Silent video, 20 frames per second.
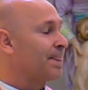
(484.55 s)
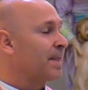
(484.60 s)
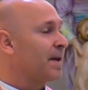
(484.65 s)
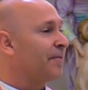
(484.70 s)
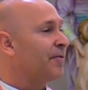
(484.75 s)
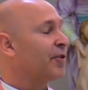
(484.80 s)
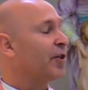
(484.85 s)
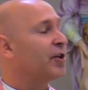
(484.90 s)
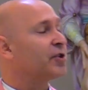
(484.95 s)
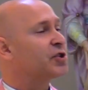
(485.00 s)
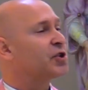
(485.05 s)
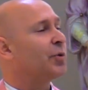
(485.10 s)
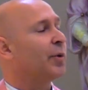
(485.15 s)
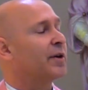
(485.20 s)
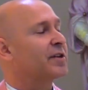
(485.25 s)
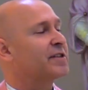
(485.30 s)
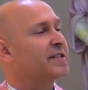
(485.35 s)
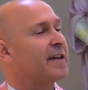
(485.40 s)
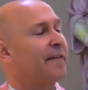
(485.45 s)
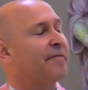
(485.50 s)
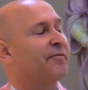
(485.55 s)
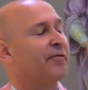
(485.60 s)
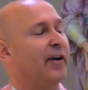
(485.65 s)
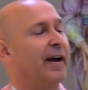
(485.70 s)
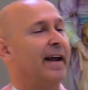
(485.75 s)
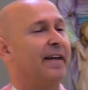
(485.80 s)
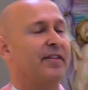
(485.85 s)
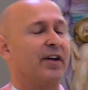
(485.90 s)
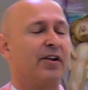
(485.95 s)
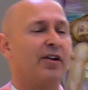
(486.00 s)
For those who are
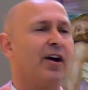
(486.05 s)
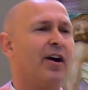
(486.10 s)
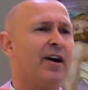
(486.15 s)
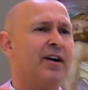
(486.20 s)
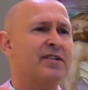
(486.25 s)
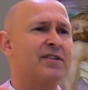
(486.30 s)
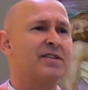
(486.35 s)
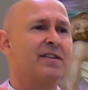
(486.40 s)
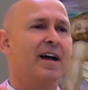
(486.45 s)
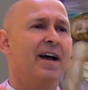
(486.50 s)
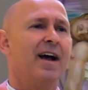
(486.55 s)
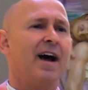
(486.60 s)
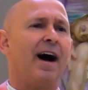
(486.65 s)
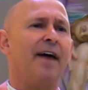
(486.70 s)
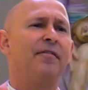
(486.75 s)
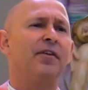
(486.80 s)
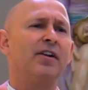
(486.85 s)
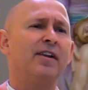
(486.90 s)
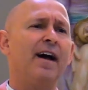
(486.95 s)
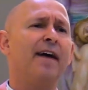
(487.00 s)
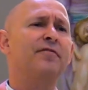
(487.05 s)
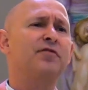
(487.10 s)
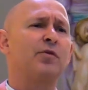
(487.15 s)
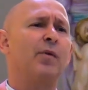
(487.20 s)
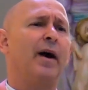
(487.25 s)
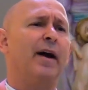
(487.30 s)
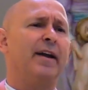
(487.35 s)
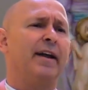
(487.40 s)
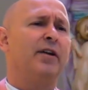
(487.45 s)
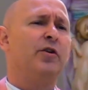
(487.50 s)
suffering the loss of a loved
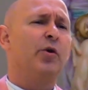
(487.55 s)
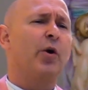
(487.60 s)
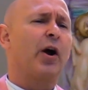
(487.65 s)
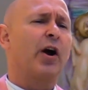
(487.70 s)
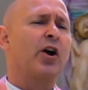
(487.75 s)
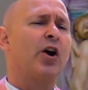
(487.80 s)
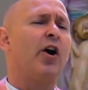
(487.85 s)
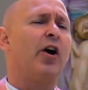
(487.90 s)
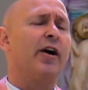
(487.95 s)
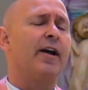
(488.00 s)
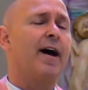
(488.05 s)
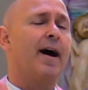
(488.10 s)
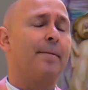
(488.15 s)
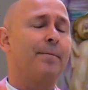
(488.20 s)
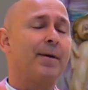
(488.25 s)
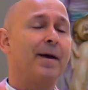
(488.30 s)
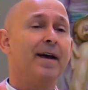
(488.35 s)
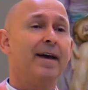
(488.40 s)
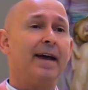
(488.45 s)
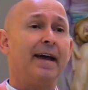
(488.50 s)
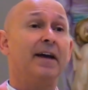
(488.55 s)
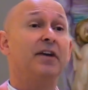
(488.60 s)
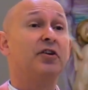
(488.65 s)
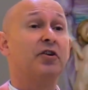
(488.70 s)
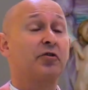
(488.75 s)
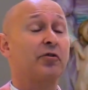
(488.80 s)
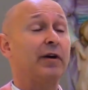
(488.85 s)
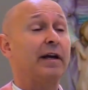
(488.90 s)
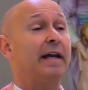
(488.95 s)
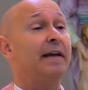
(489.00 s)
one and who are caught up in
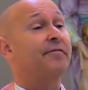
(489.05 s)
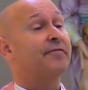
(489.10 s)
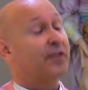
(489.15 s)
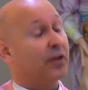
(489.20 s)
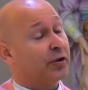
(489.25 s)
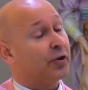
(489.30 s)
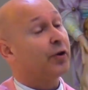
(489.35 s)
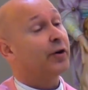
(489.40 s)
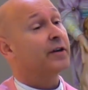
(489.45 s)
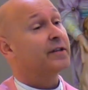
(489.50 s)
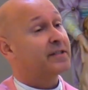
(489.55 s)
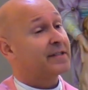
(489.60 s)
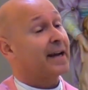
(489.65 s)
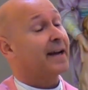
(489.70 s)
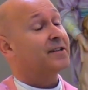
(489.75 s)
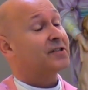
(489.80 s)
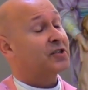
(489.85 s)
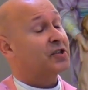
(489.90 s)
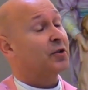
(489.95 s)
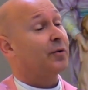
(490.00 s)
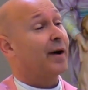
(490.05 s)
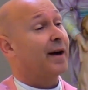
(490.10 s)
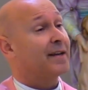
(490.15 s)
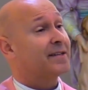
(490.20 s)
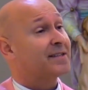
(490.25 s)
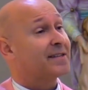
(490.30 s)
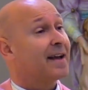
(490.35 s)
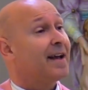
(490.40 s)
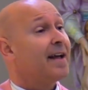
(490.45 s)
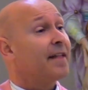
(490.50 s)
grief, the Lord says to
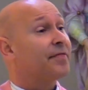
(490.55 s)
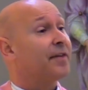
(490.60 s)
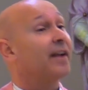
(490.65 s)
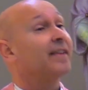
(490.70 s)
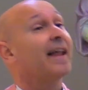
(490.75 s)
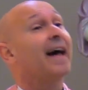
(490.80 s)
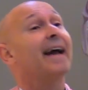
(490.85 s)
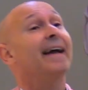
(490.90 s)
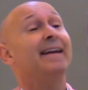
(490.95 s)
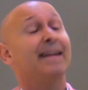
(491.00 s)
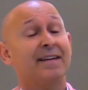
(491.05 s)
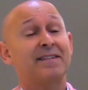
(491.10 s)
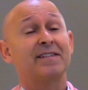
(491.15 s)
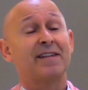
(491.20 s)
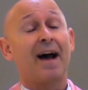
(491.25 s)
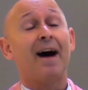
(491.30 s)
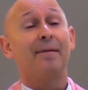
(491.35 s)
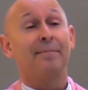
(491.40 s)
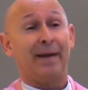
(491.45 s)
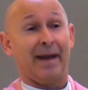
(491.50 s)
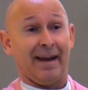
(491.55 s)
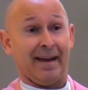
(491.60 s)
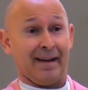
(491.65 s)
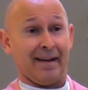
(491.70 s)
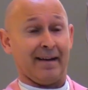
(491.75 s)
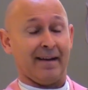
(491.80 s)
us, the light is coming.